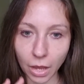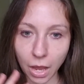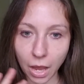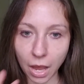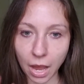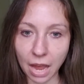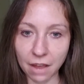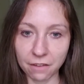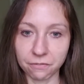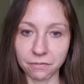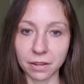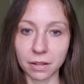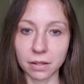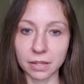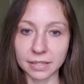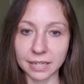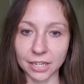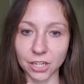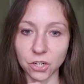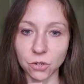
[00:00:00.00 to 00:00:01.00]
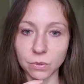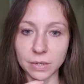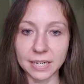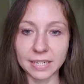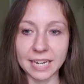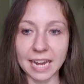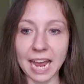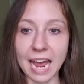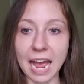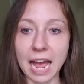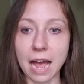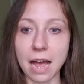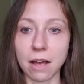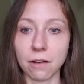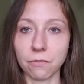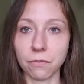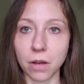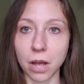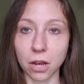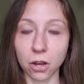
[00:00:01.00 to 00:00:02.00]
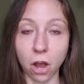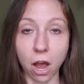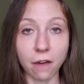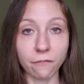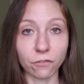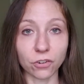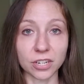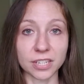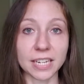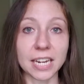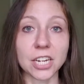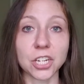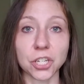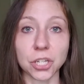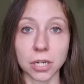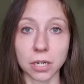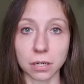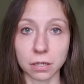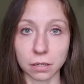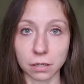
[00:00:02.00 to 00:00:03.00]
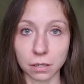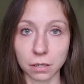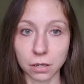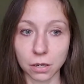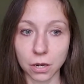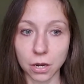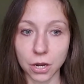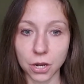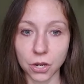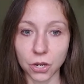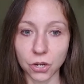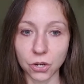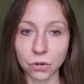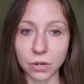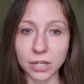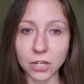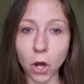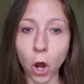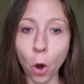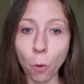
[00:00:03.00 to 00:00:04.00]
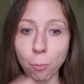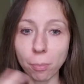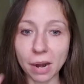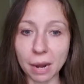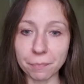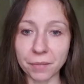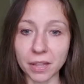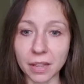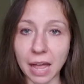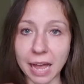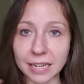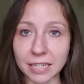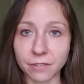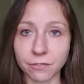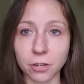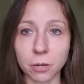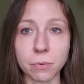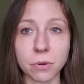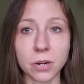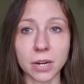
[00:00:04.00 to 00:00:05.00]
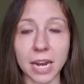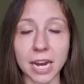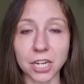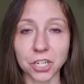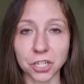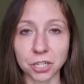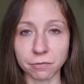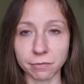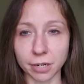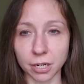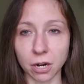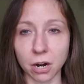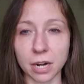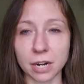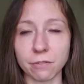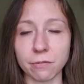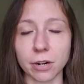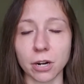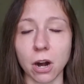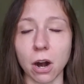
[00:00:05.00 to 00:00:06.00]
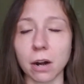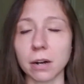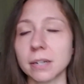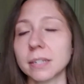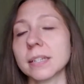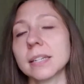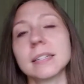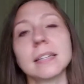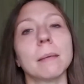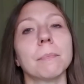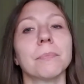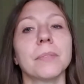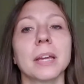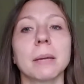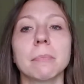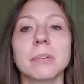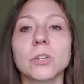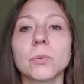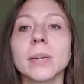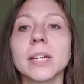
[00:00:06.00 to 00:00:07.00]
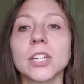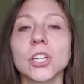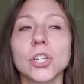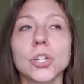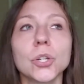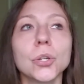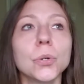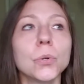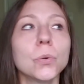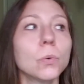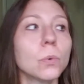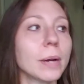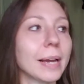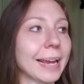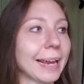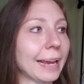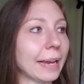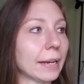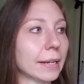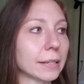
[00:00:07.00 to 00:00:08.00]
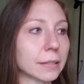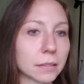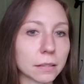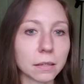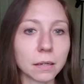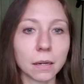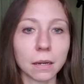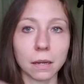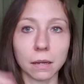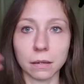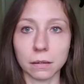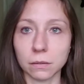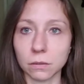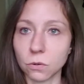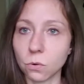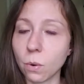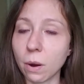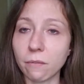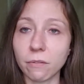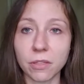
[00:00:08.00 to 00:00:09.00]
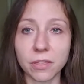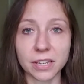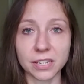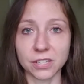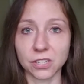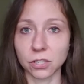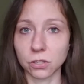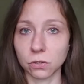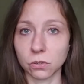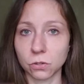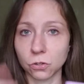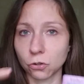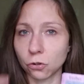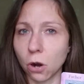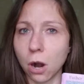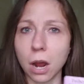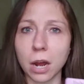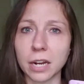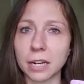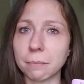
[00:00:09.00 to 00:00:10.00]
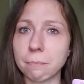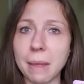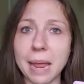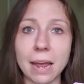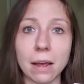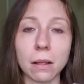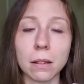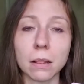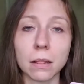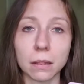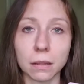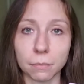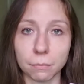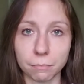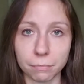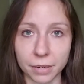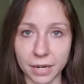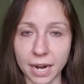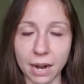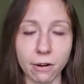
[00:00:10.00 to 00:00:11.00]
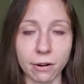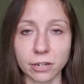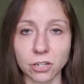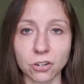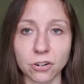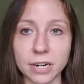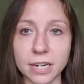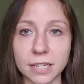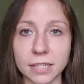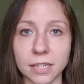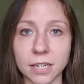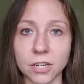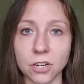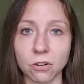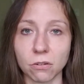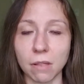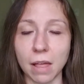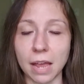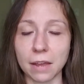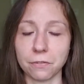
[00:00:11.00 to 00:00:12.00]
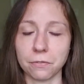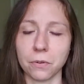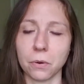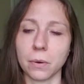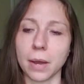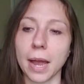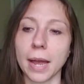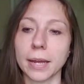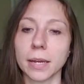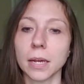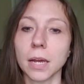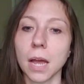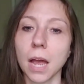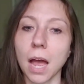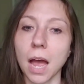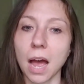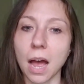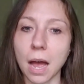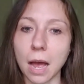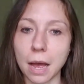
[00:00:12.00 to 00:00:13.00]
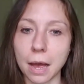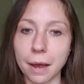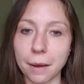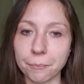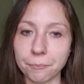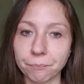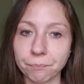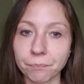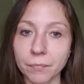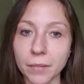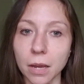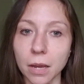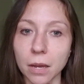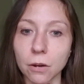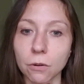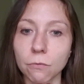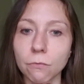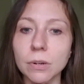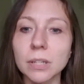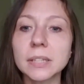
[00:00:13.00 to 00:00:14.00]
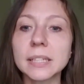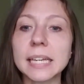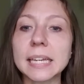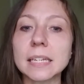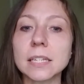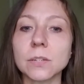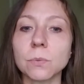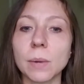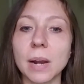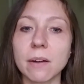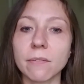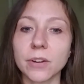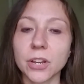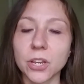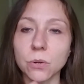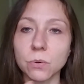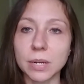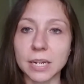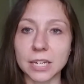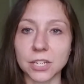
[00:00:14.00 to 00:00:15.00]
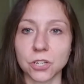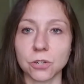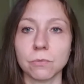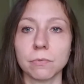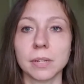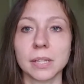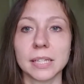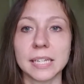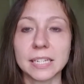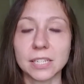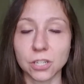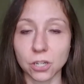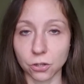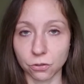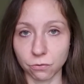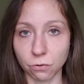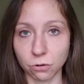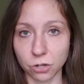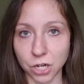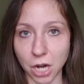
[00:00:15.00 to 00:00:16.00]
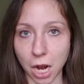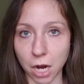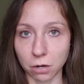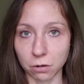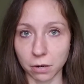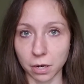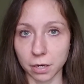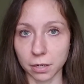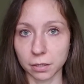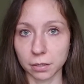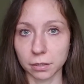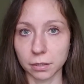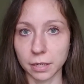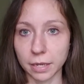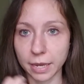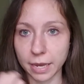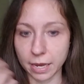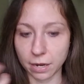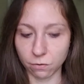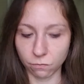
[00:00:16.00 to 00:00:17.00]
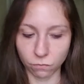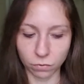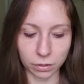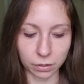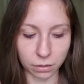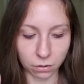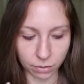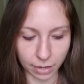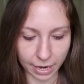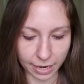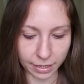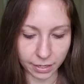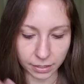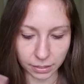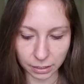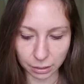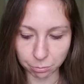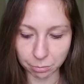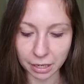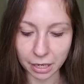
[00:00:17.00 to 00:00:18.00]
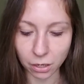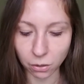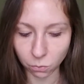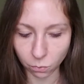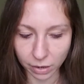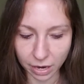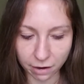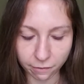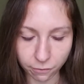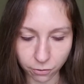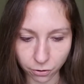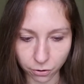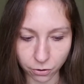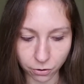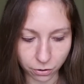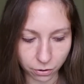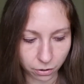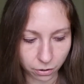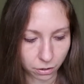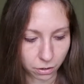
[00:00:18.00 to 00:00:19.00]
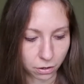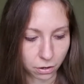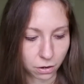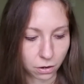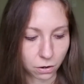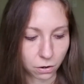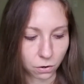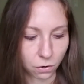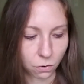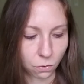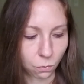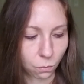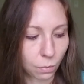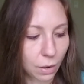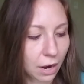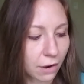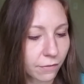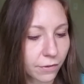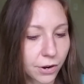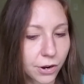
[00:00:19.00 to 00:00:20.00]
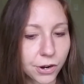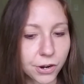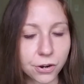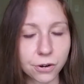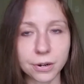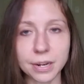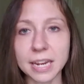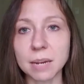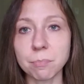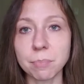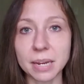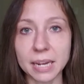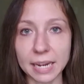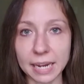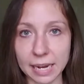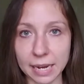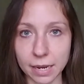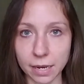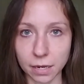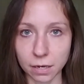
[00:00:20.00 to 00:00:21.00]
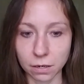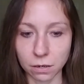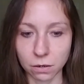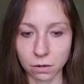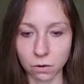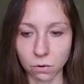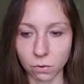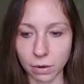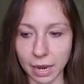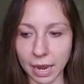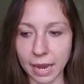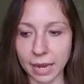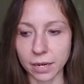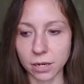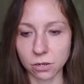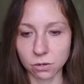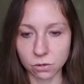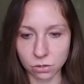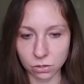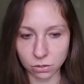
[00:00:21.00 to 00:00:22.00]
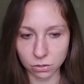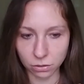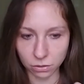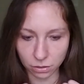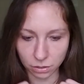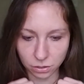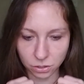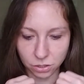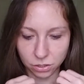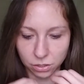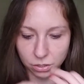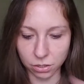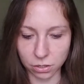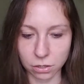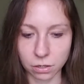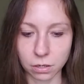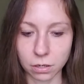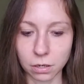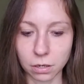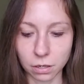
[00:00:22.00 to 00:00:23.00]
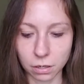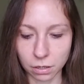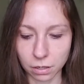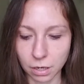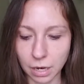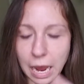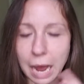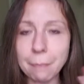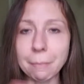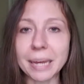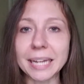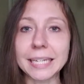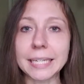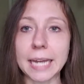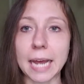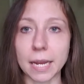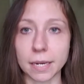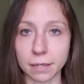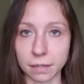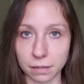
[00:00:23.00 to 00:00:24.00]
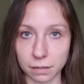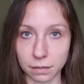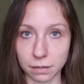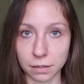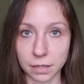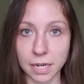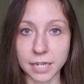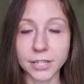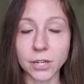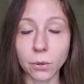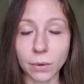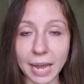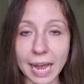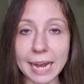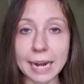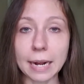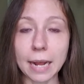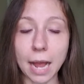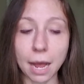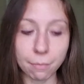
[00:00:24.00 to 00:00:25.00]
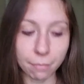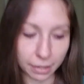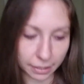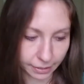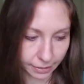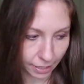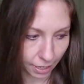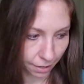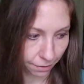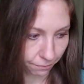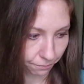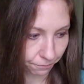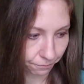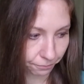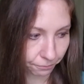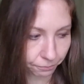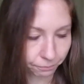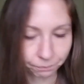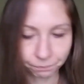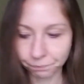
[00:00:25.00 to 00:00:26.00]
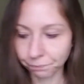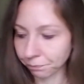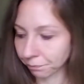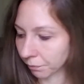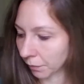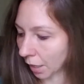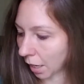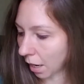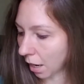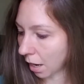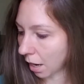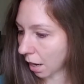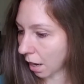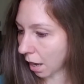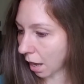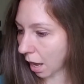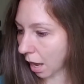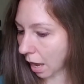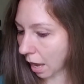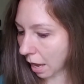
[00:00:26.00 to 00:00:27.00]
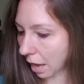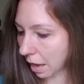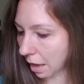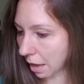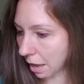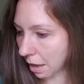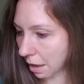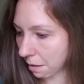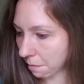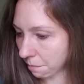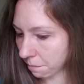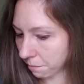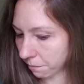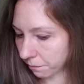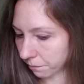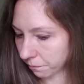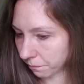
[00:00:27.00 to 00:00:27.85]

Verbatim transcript: I feel it's like you need to have a conversation. You need to open up the lines of communication in regards to something between you and whoever this strong male character is in your life, okay? Um, release whatever you need to. Release your throat chakra and, okay, and speak whatever whatever you're keeping in, okay? Just come undone. It's okay to come undone. Um,